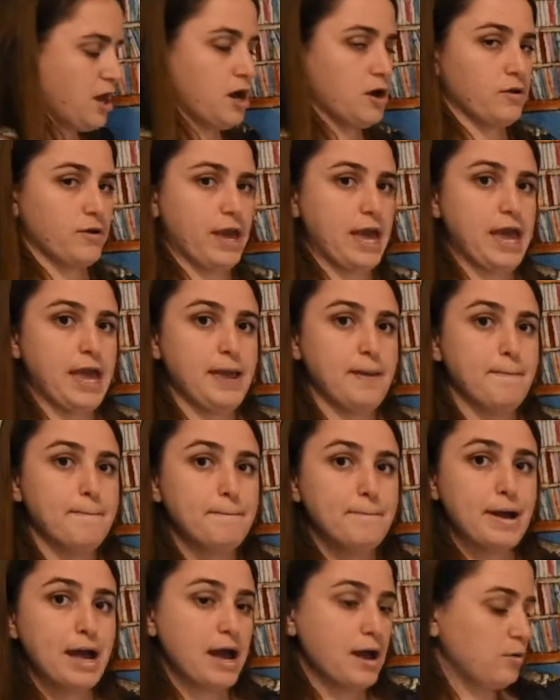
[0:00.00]
Okay,
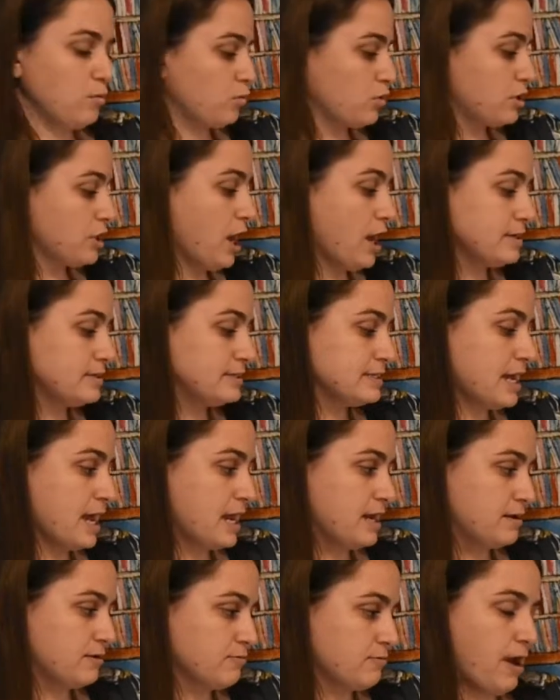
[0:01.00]
but we're not
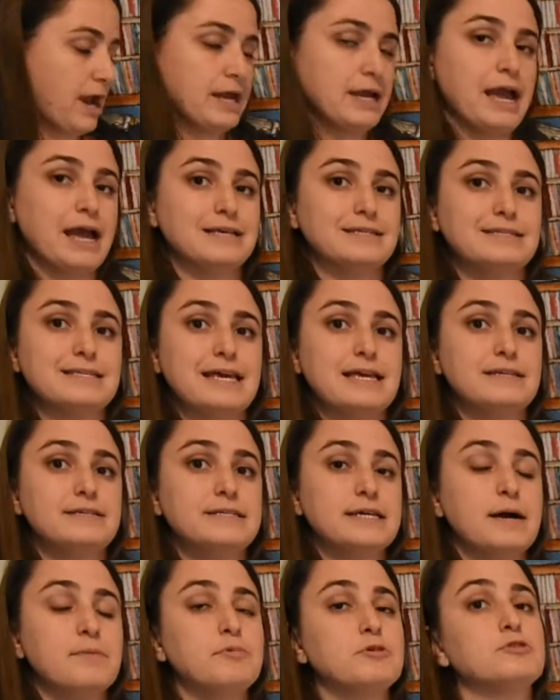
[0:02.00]
done, right? I said
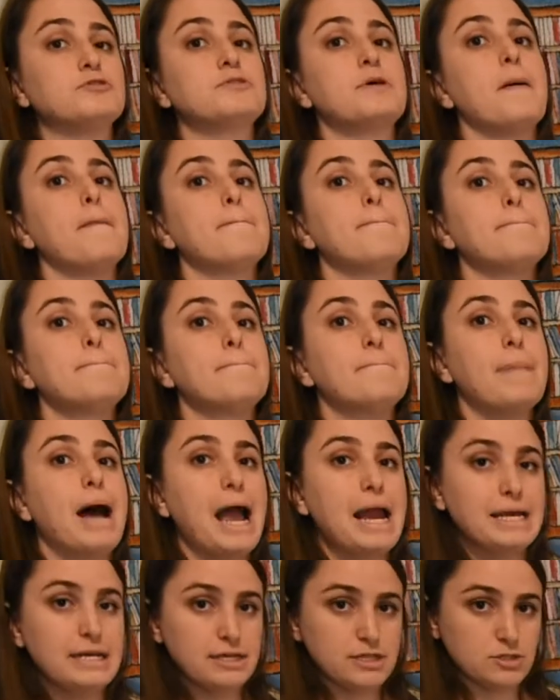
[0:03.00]
doubles
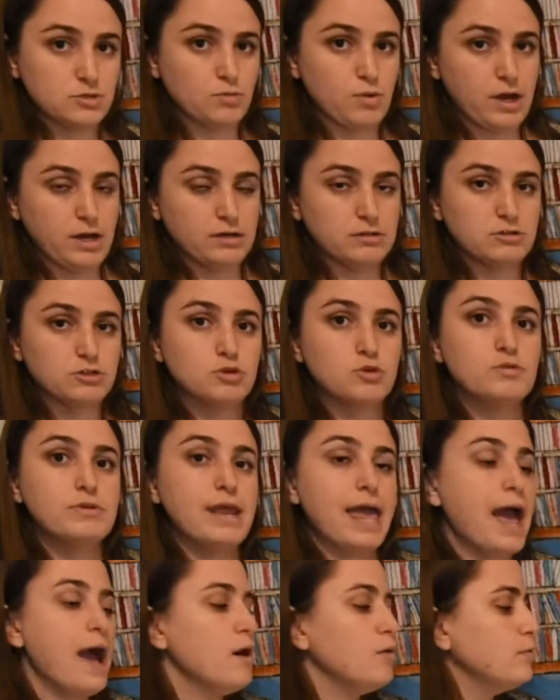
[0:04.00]
minus 1. So
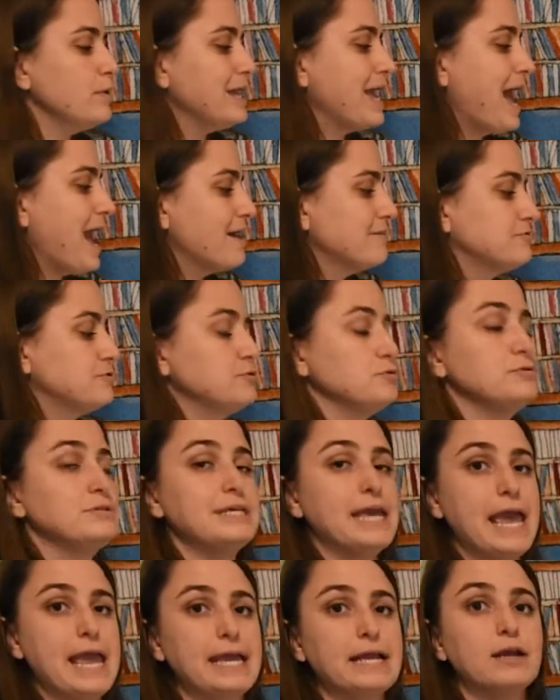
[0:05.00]
now we have to
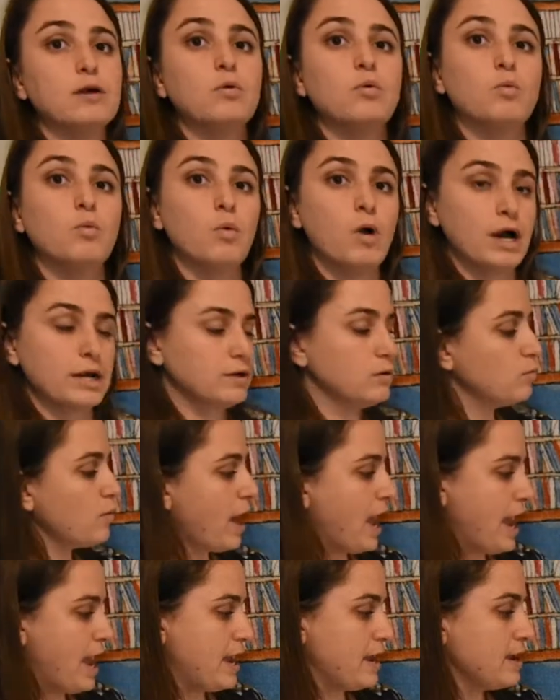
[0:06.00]
take 1
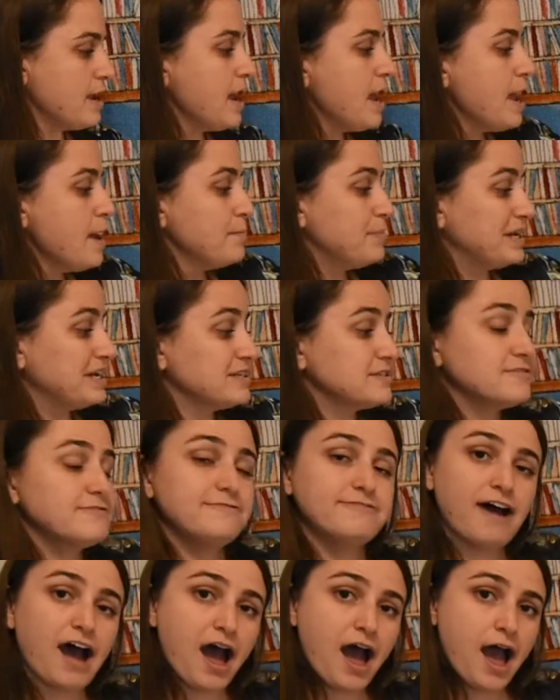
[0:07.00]
away because
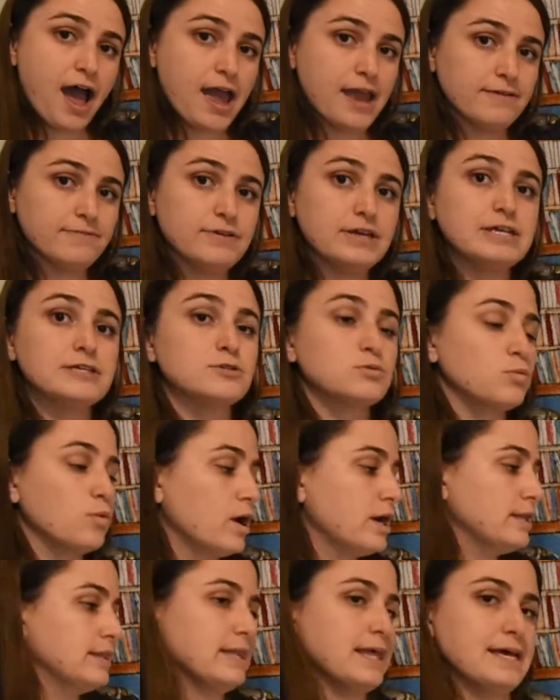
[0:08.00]
5 is
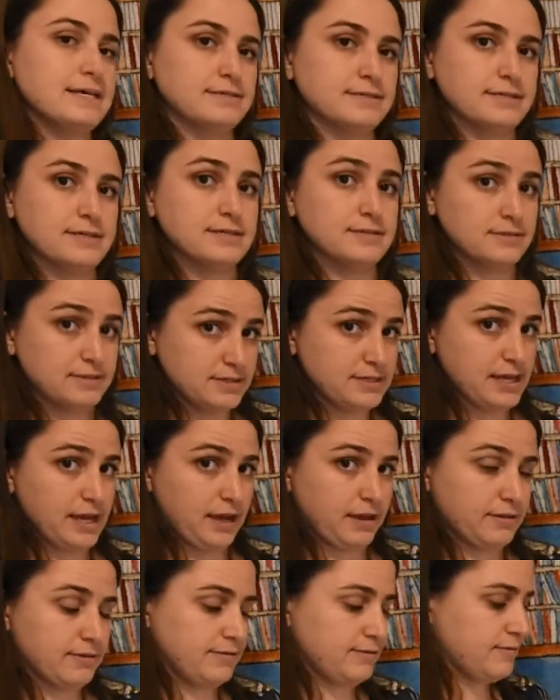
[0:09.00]
1 less than
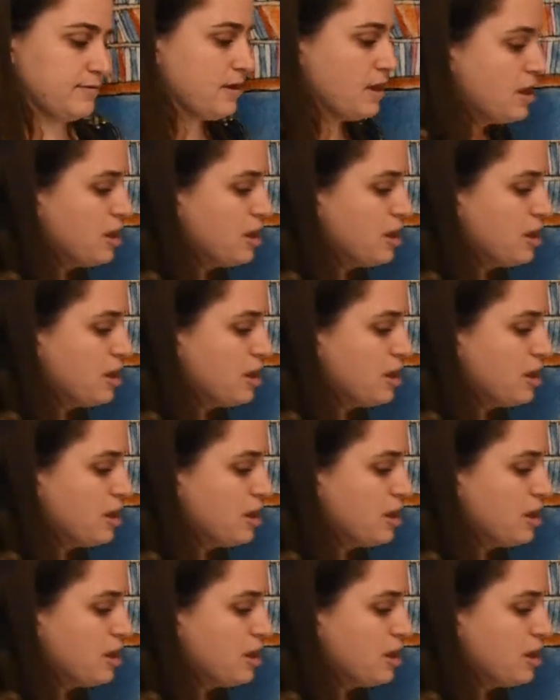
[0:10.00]
6.